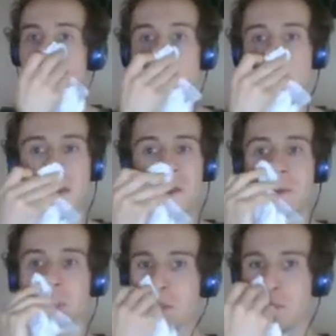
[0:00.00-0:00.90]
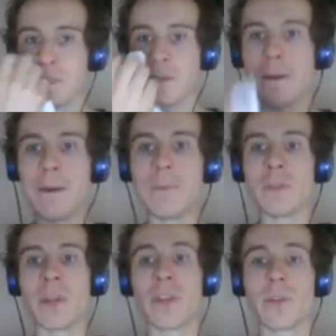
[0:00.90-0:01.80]
and now it's
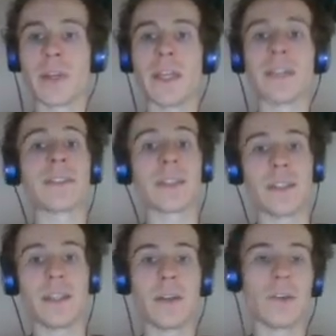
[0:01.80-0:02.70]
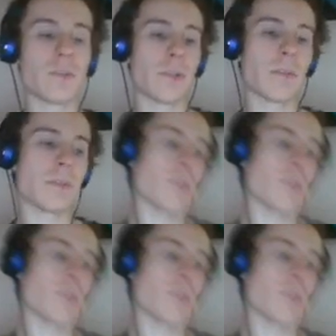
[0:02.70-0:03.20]
between 30 and 60 years, right?